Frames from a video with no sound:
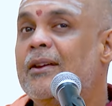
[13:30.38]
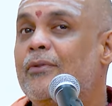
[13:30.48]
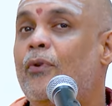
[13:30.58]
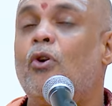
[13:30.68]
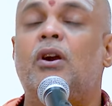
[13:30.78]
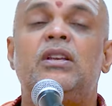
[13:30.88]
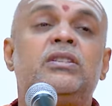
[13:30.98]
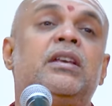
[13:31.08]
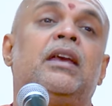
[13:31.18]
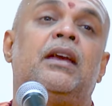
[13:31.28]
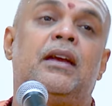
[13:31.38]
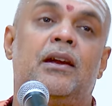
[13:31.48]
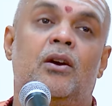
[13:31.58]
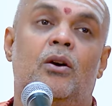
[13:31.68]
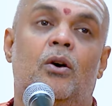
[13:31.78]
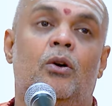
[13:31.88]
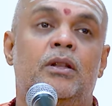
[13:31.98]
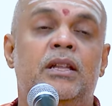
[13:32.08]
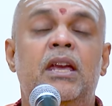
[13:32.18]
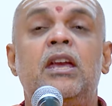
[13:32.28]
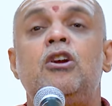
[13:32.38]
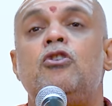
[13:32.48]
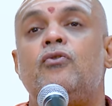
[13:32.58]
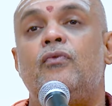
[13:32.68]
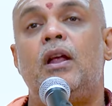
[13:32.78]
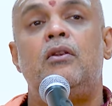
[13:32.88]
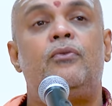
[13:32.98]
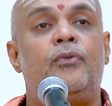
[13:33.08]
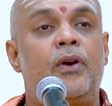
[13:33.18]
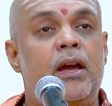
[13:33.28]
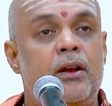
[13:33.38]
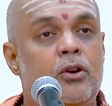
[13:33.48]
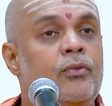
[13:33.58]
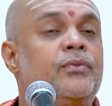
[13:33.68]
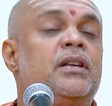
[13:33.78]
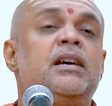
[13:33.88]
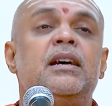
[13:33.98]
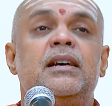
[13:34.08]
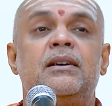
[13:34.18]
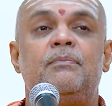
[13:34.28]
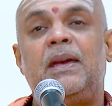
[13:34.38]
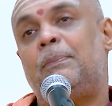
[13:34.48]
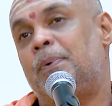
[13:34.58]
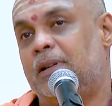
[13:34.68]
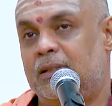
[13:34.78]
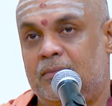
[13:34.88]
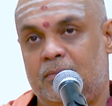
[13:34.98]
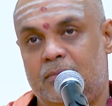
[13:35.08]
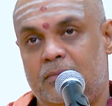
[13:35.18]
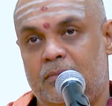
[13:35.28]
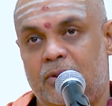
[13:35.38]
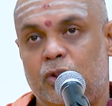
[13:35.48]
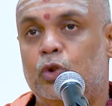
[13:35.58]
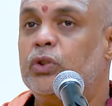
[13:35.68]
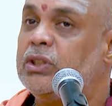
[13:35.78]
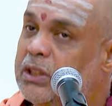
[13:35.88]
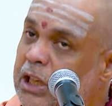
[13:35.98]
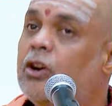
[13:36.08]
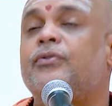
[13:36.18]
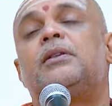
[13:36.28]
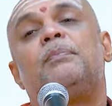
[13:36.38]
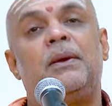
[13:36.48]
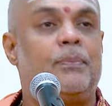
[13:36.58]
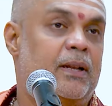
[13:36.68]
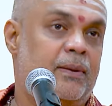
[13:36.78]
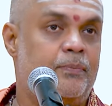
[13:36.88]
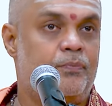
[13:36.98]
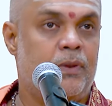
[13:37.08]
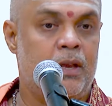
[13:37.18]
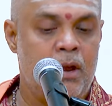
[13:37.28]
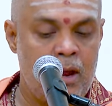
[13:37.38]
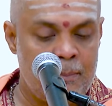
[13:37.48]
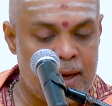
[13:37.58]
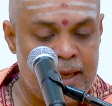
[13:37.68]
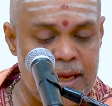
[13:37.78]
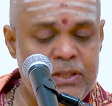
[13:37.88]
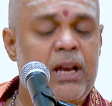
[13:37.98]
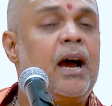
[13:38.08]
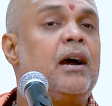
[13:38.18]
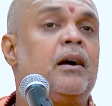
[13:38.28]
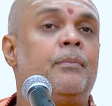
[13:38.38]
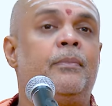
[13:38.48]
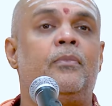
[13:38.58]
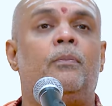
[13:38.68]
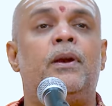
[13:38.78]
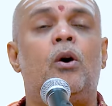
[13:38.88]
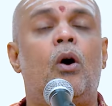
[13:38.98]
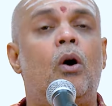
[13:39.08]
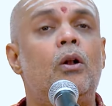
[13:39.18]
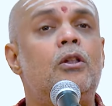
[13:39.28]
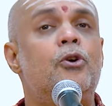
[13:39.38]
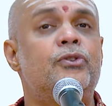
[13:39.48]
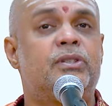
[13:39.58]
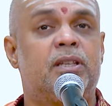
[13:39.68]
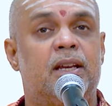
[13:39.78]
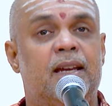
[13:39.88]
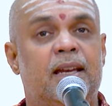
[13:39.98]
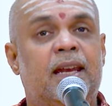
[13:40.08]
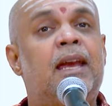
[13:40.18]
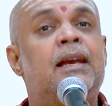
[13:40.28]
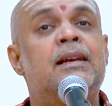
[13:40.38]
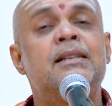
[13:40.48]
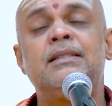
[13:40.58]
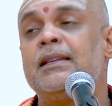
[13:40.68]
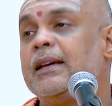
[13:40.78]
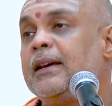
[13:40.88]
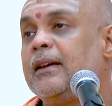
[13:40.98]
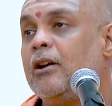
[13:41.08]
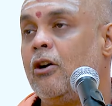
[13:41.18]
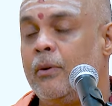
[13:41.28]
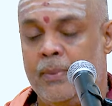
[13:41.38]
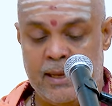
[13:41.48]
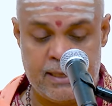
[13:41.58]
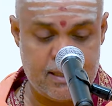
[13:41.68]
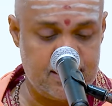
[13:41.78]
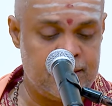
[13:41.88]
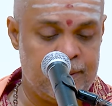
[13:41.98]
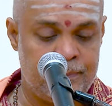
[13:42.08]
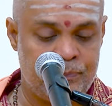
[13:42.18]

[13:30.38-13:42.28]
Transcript: focusing on the welfare of the people. Susti of the people. Mahishaha, may all those kings, governments,